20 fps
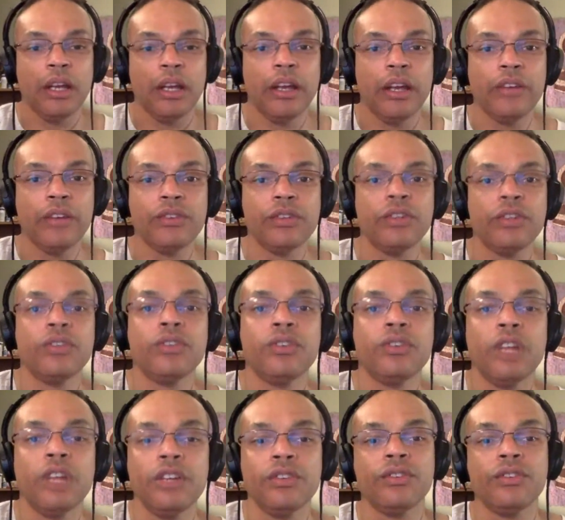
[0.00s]

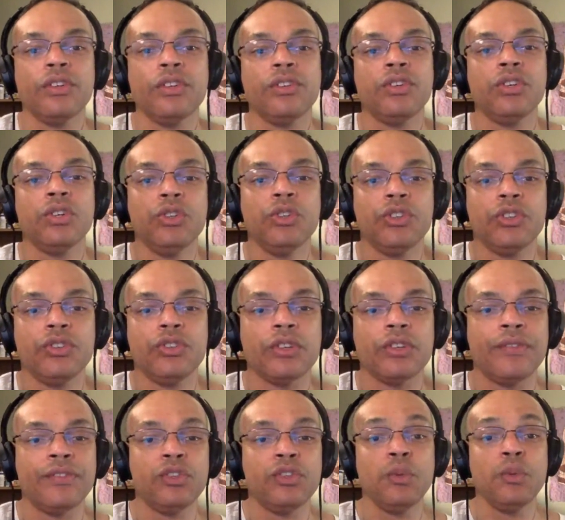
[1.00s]

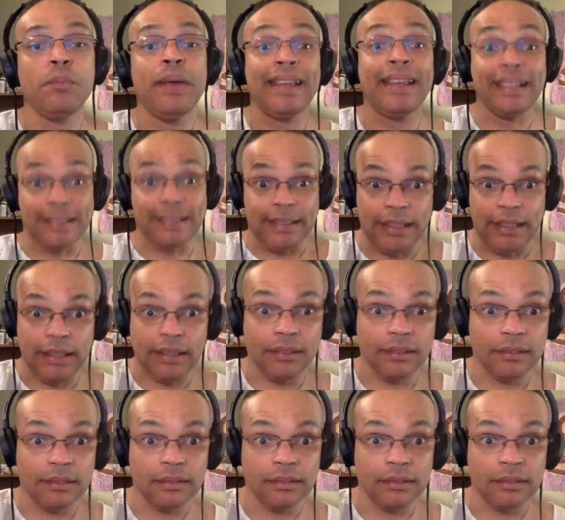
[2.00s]
of stupidity,